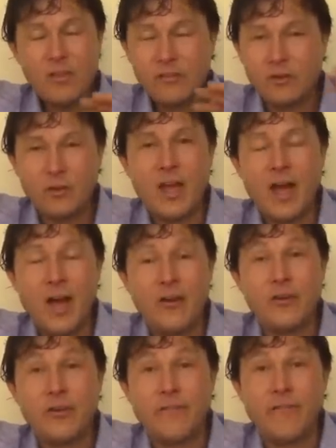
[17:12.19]
So yeah,
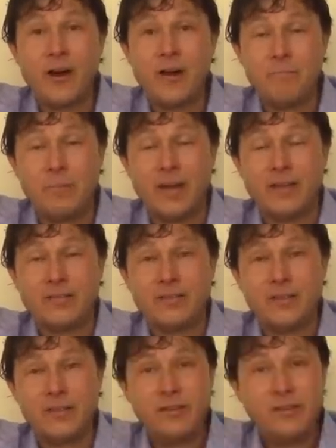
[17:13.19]
how do you define best?